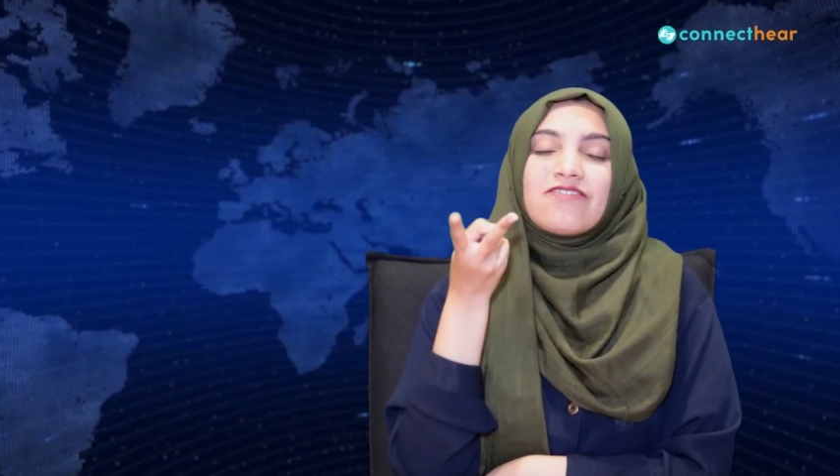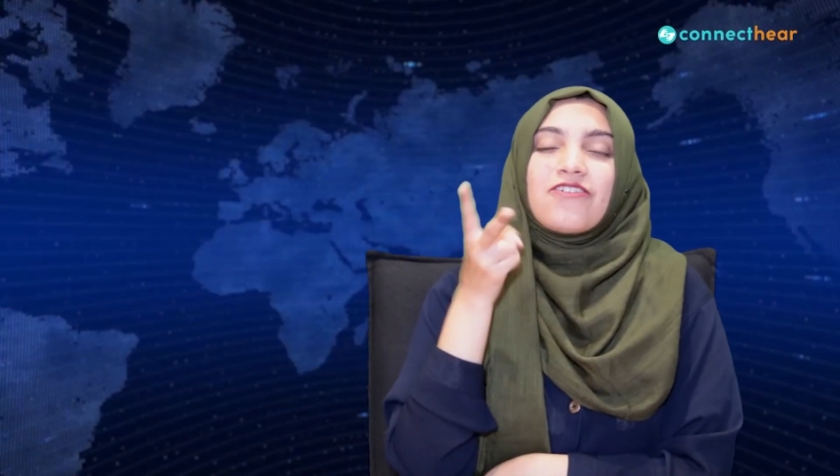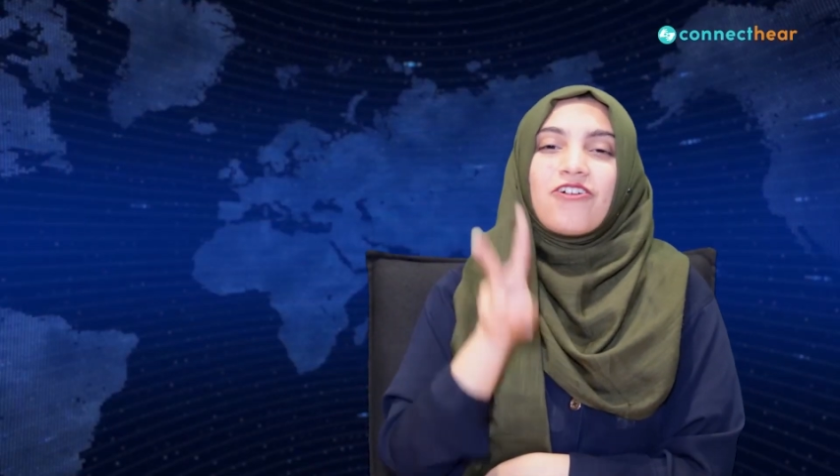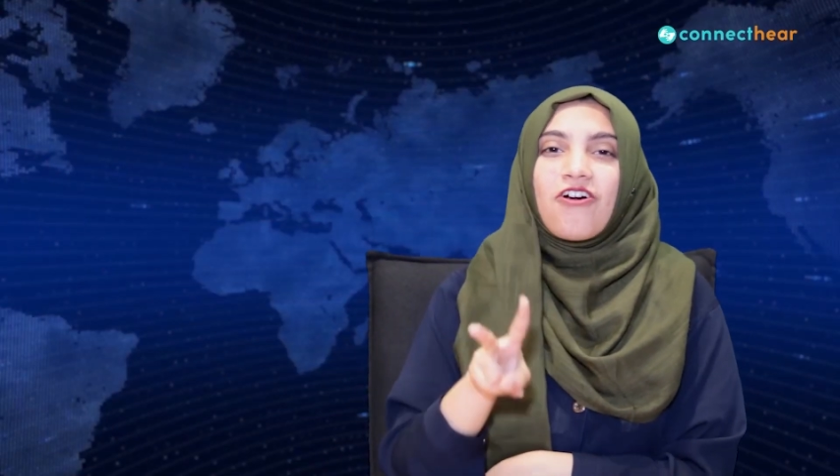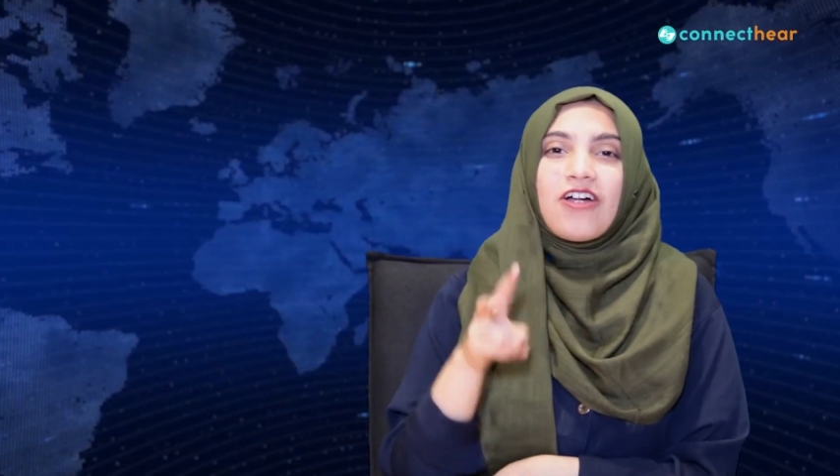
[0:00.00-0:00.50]

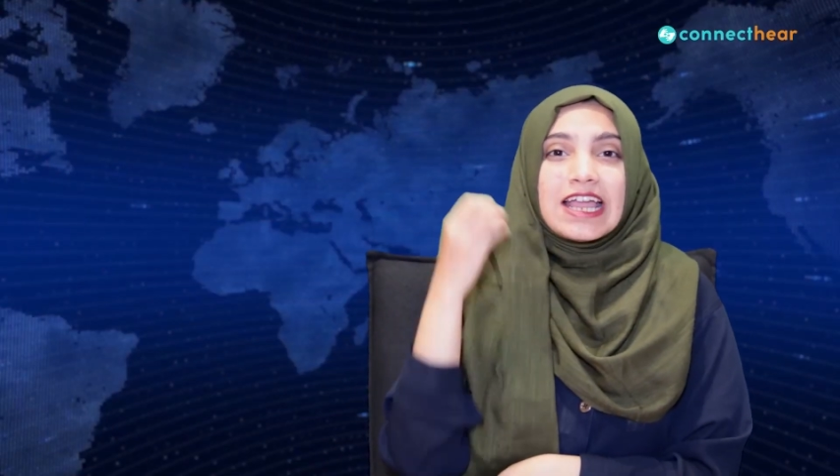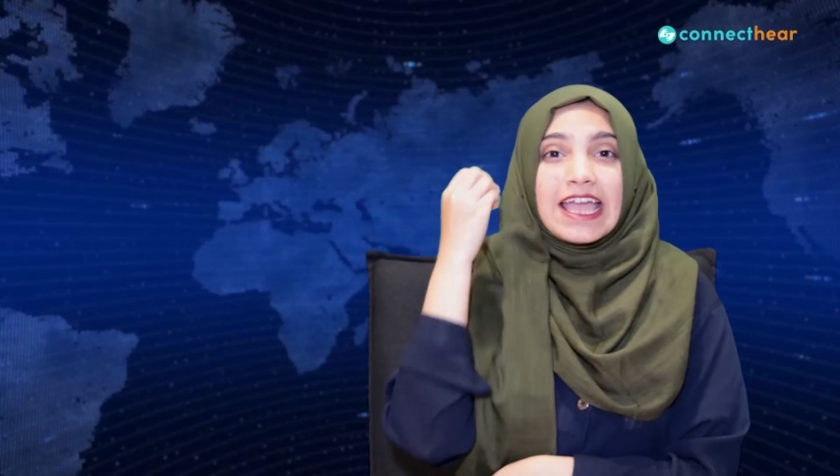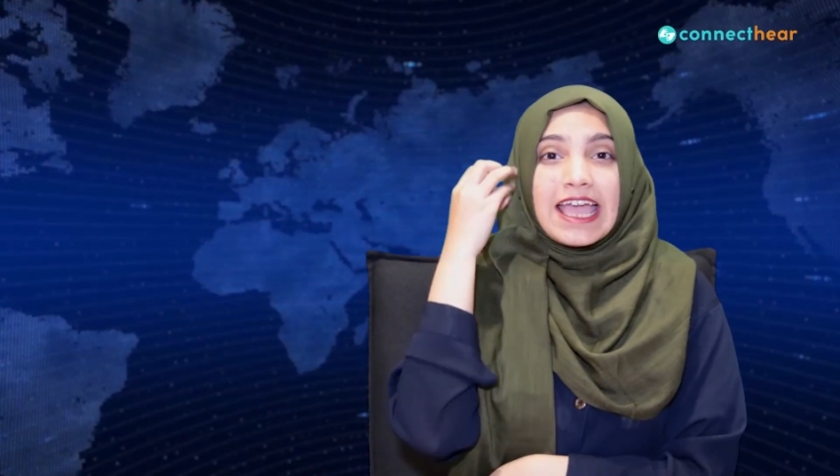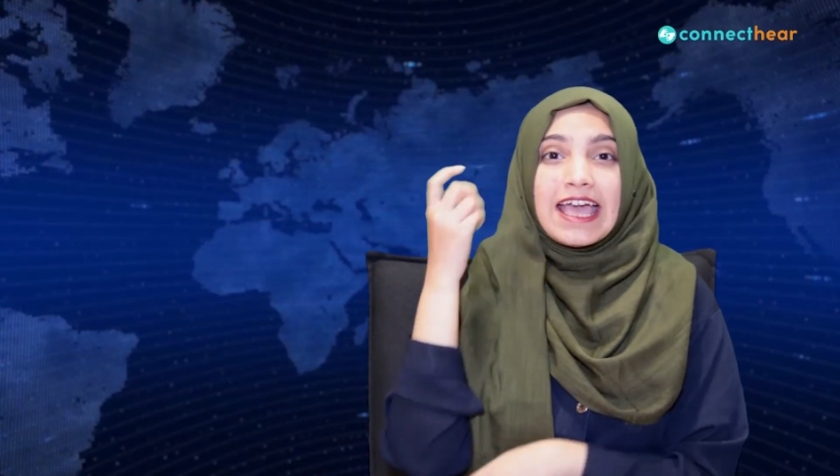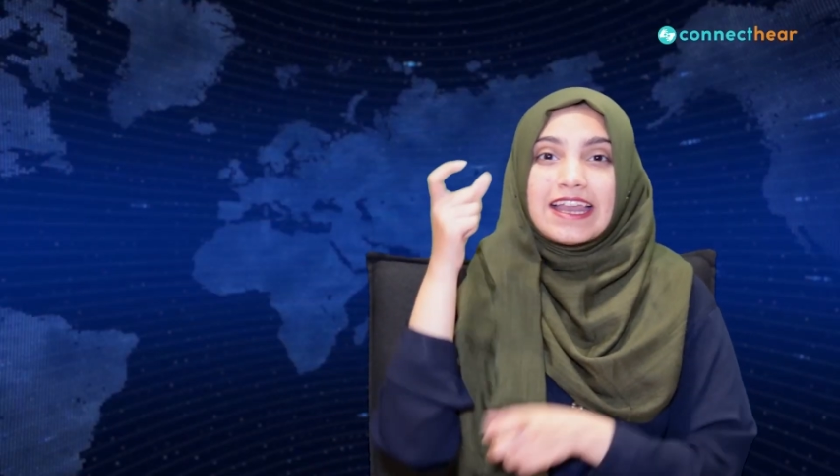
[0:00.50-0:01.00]
and
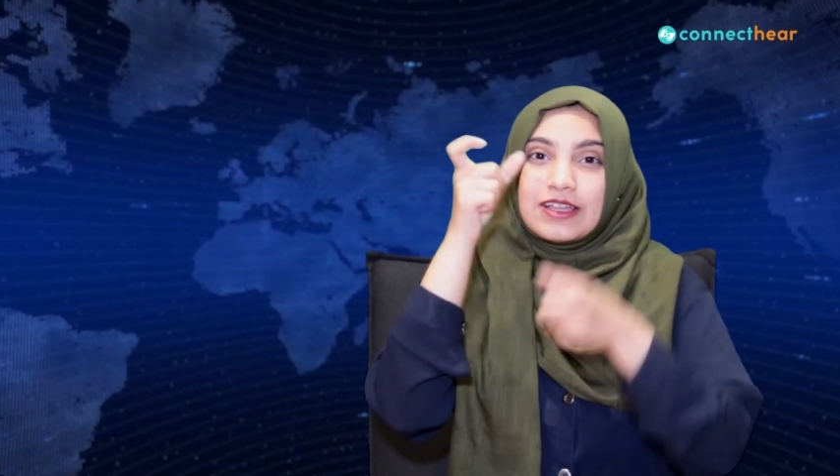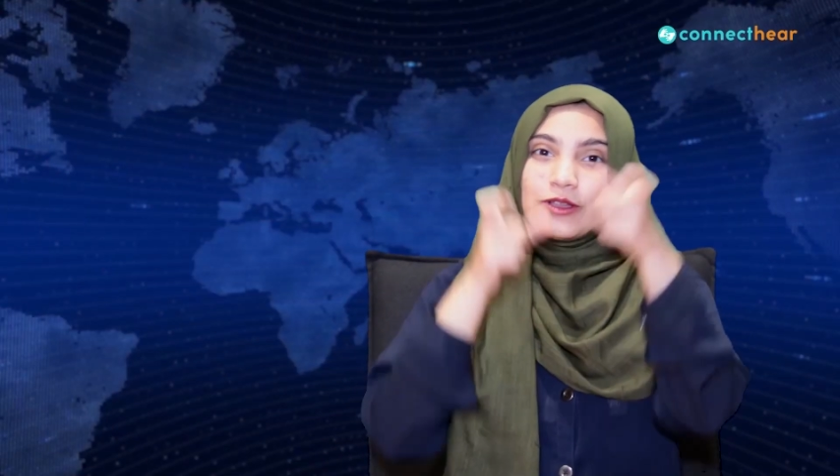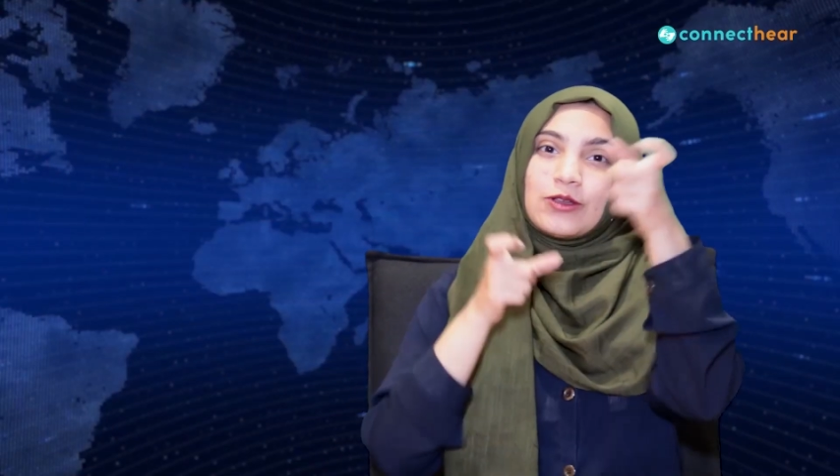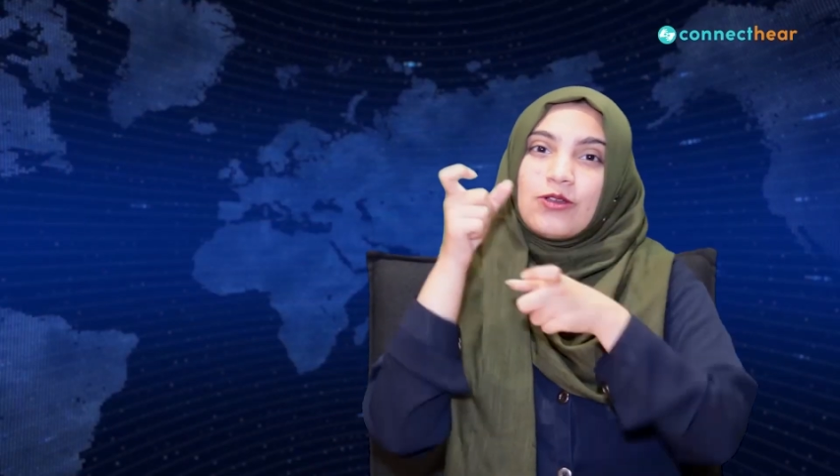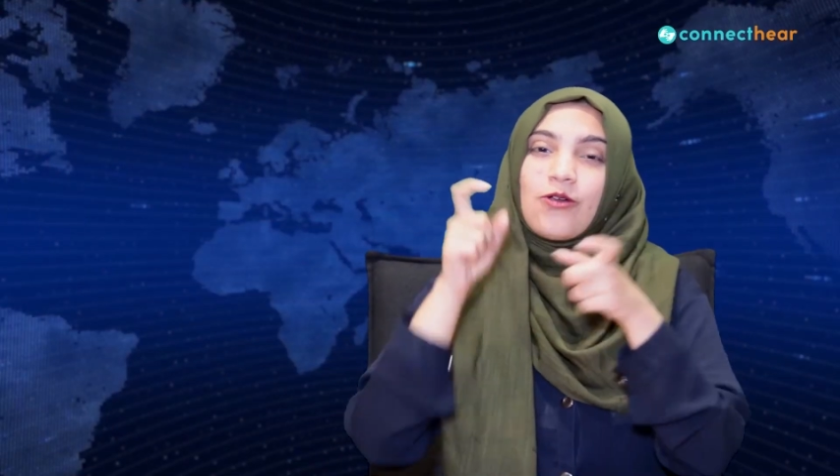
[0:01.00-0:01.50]
hearing people
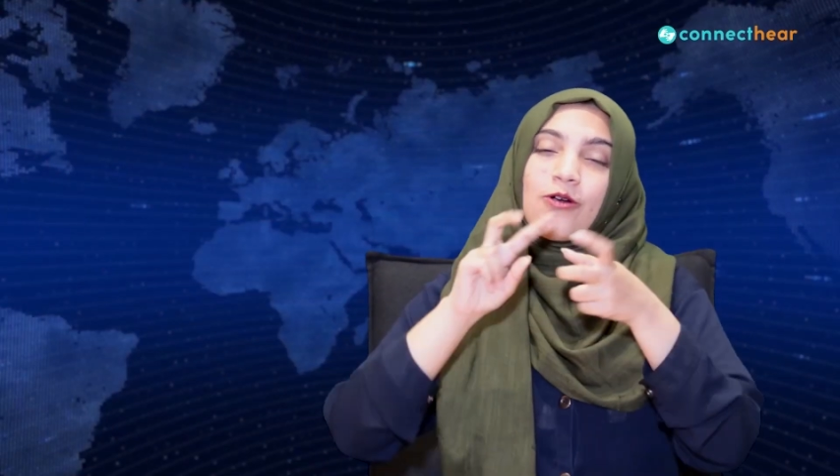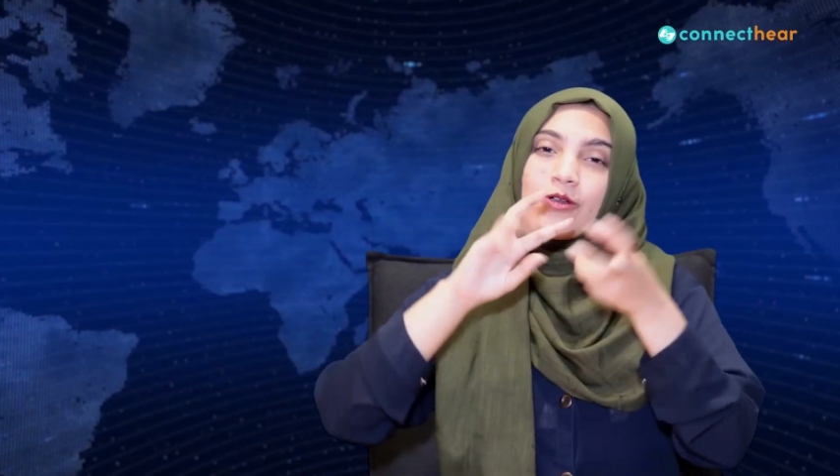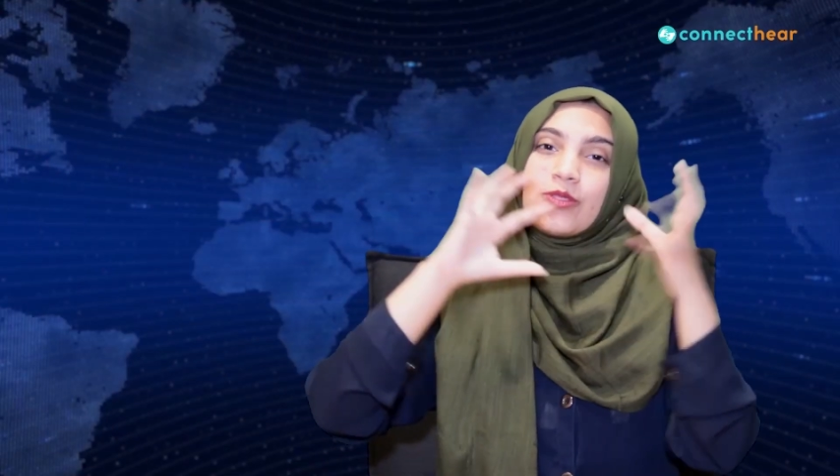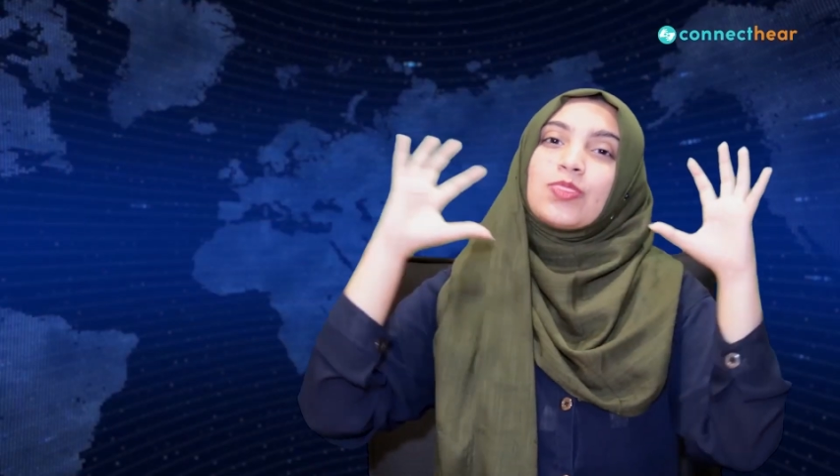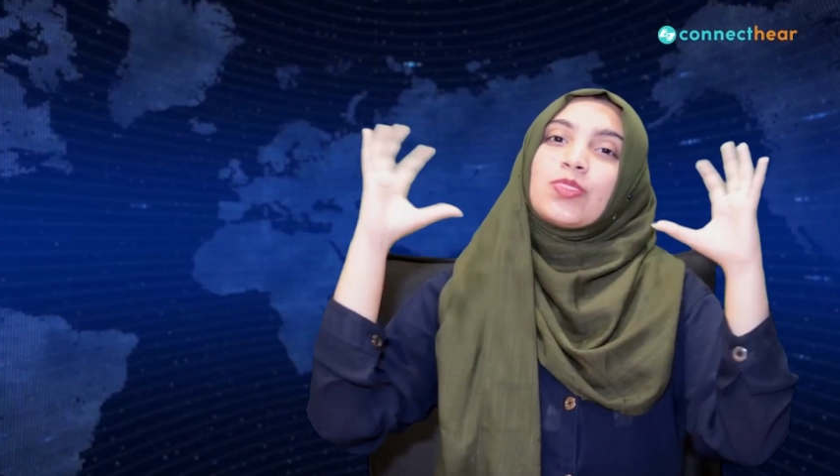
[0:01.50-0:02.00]
around
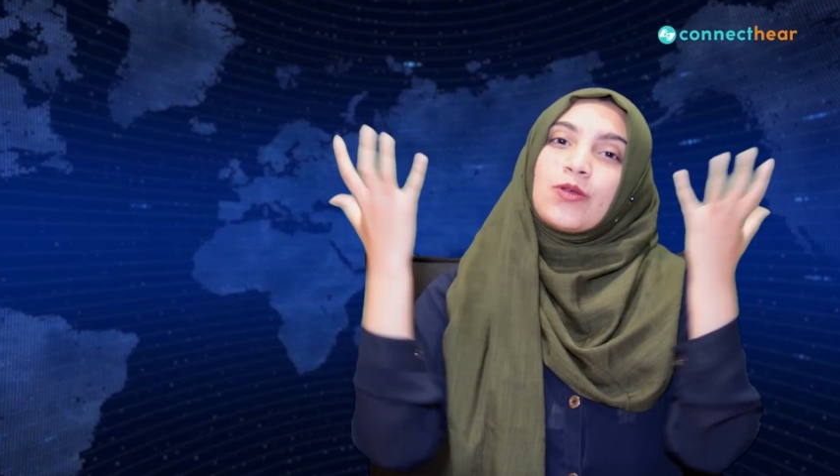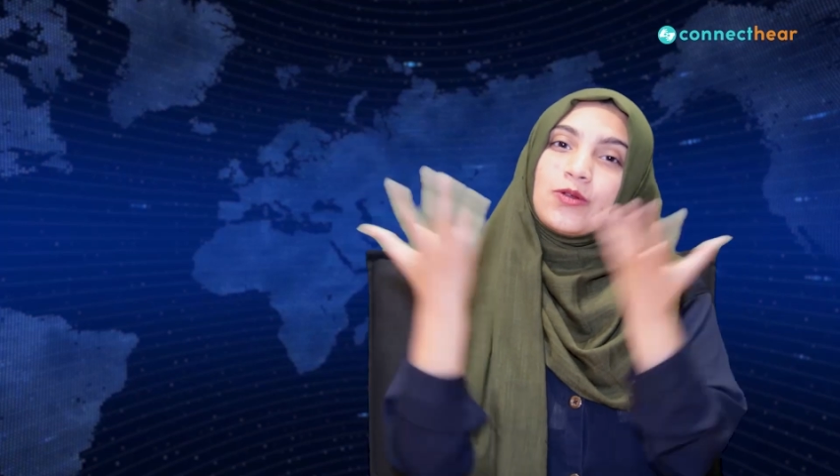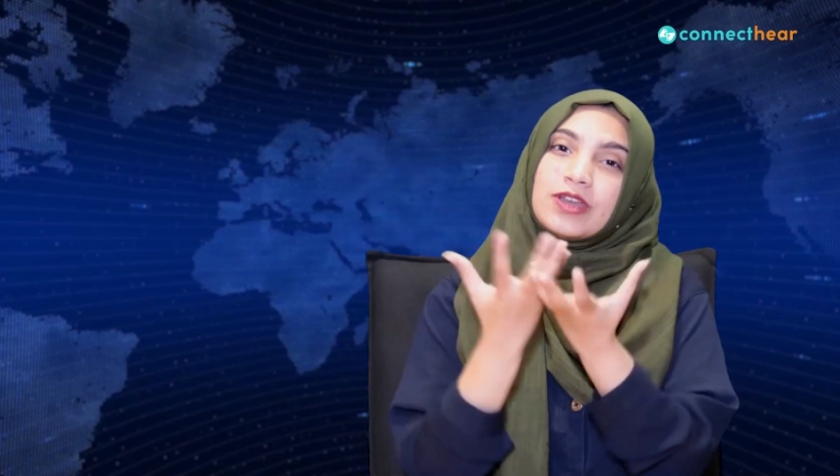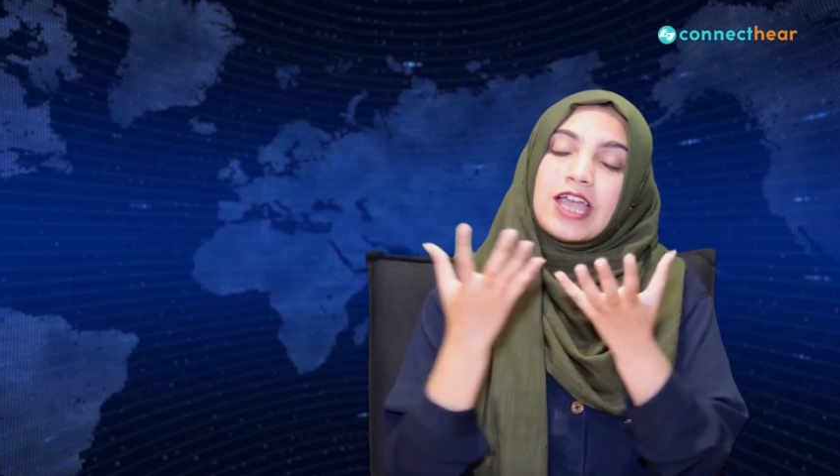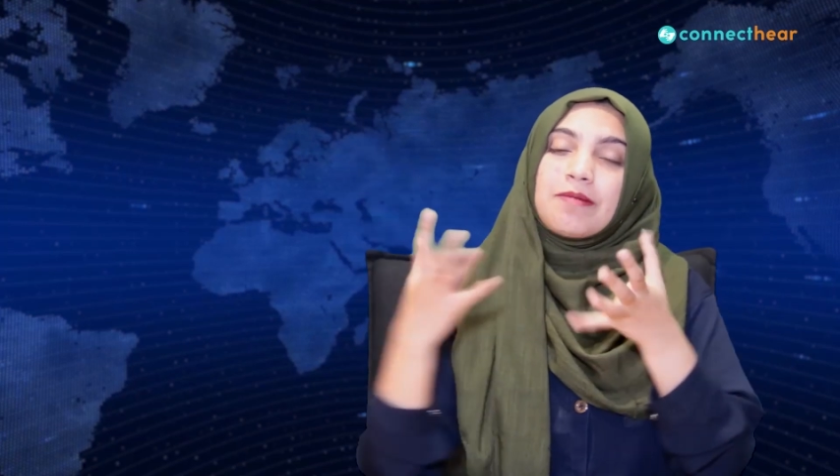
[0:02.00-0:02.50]
the world